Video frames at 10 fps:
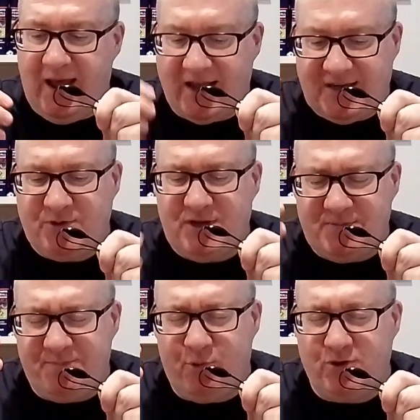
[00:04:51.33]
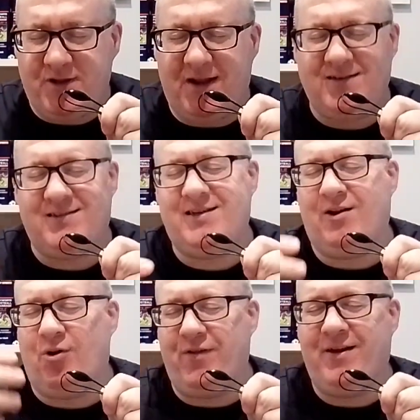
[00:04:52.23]
As I was just posting, I'd seen a
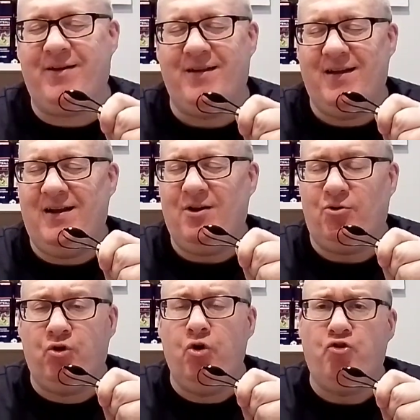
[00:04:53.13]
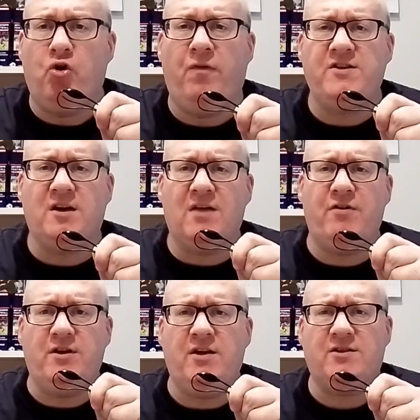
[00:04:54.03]
lot of the, 2 trophies in
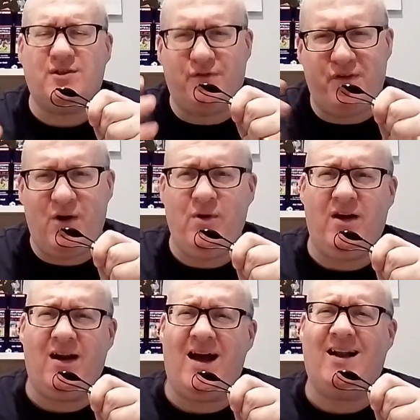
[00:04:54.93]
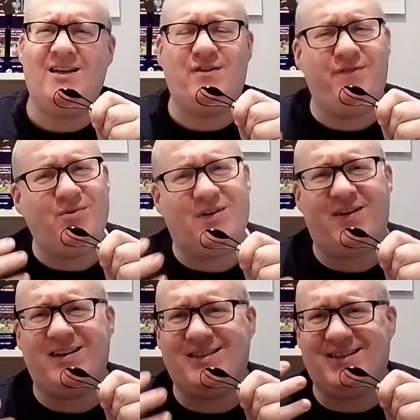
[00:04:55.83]
11 years as failure, and I just feel as if
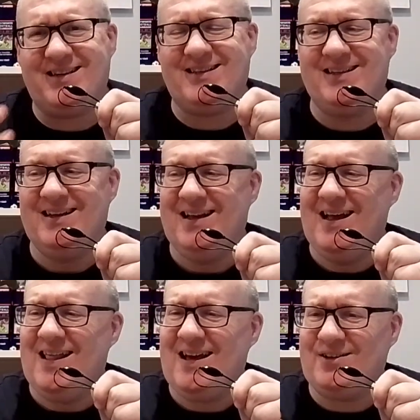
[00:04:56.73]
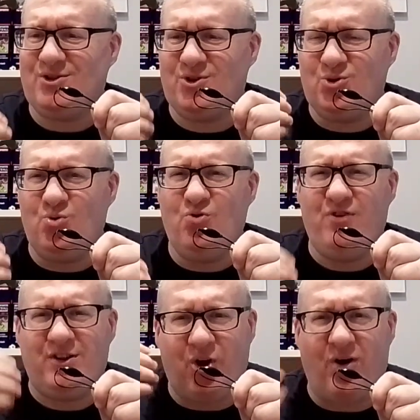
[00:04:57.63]
that's so
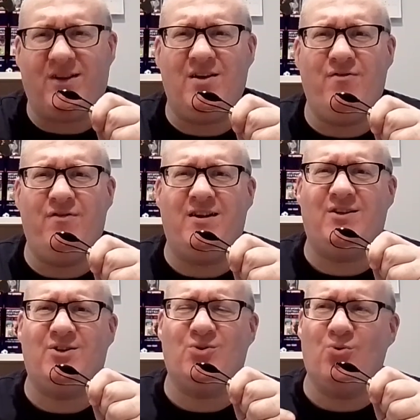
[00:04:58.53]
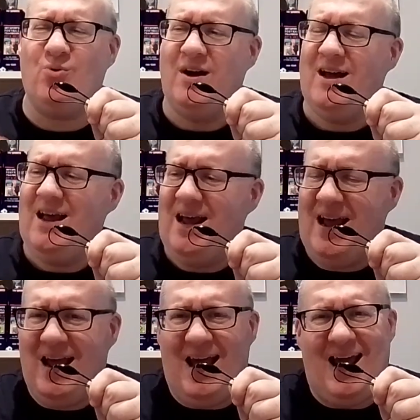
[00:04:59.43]
reductive. It's so,
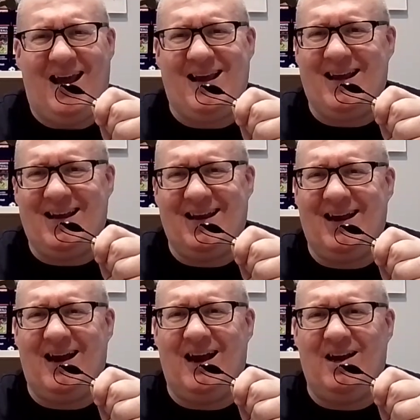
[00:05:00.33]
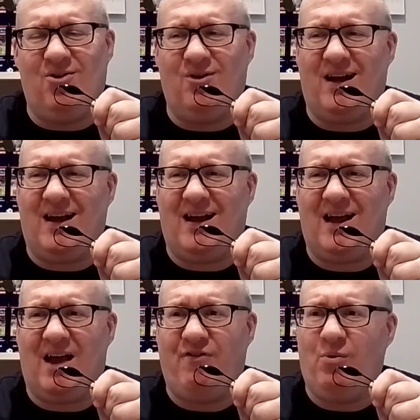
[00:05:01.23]
eh,
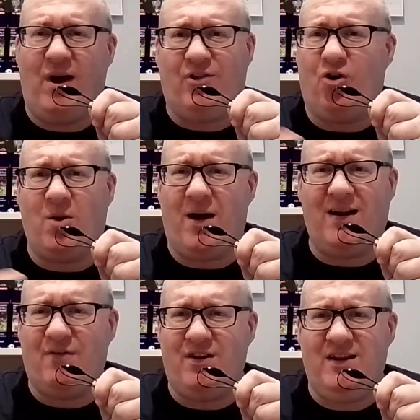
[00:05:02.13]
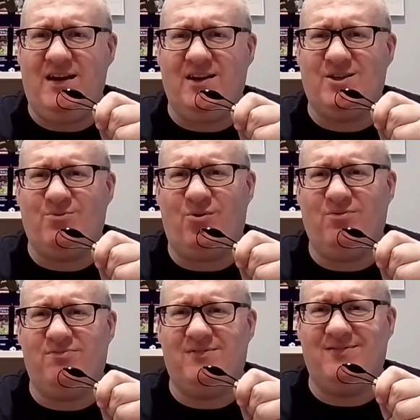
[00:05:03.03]
if you want to talk about 11 years,
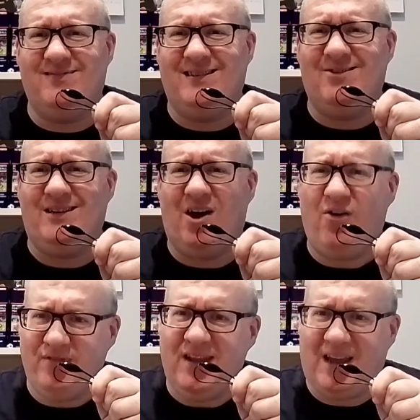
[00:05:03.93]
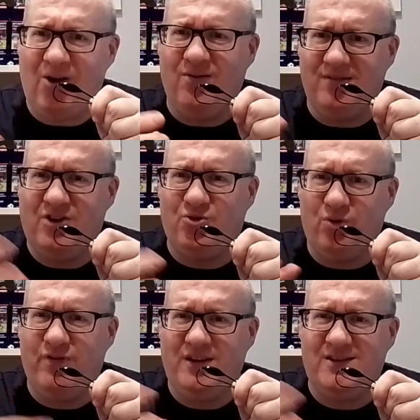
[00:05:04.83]
well, you have to count the
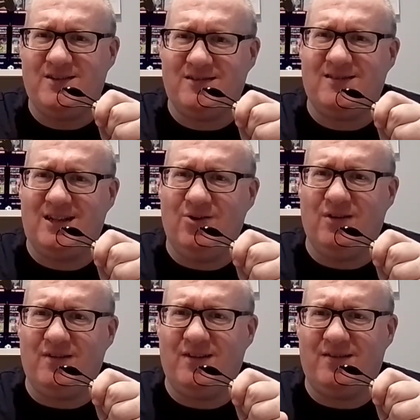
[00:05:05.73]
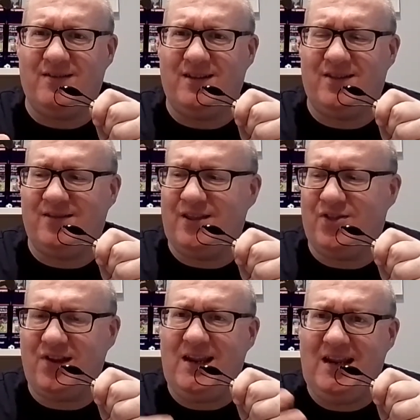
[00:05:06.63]
trophies, the
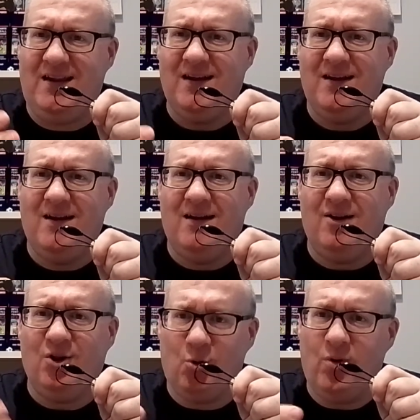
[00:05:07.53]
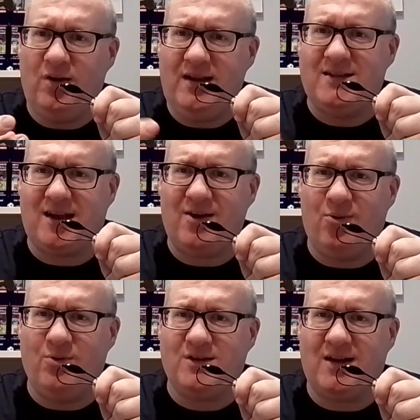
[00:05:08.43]
three lower league
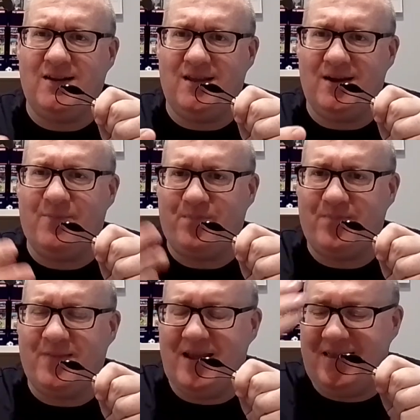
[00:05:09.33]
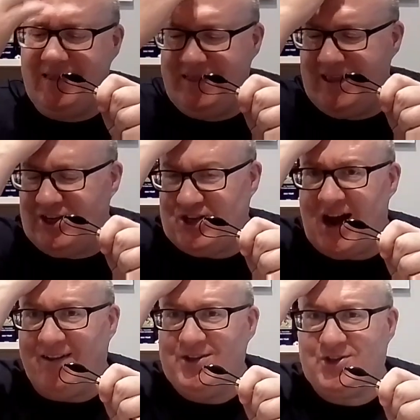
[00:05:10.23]
titles and the
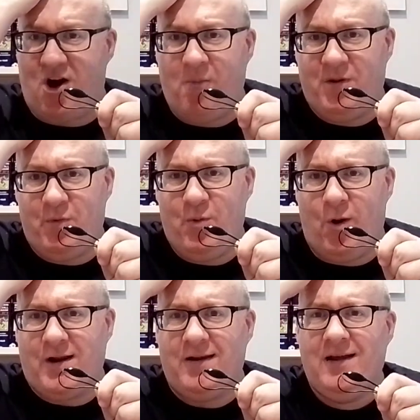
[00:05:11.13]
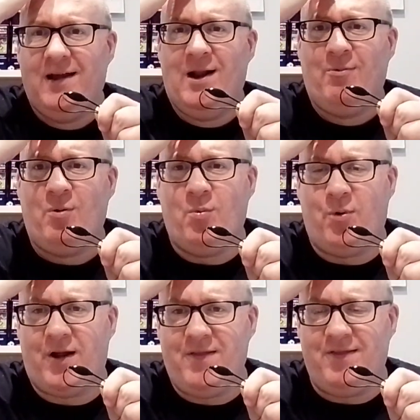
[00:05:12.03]
Challenge Cup that we won when we
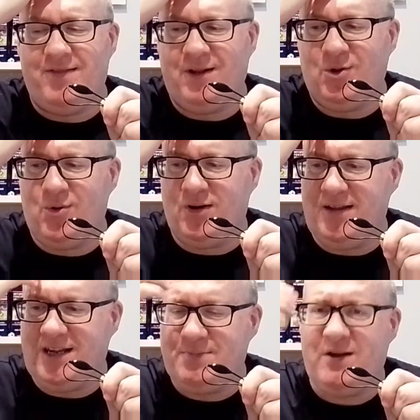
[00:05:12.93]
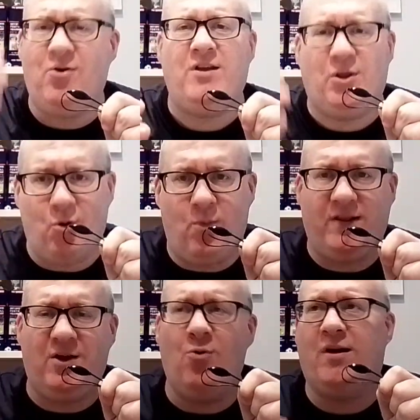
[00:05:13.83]
were in the lower leagues. But no, you don't
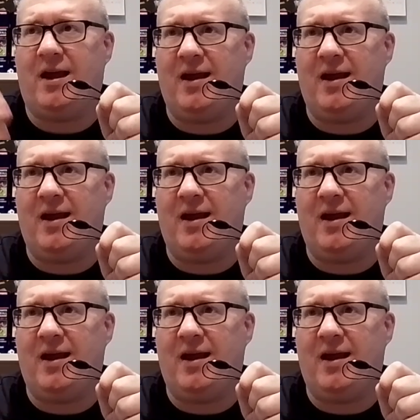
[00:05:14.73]
want to,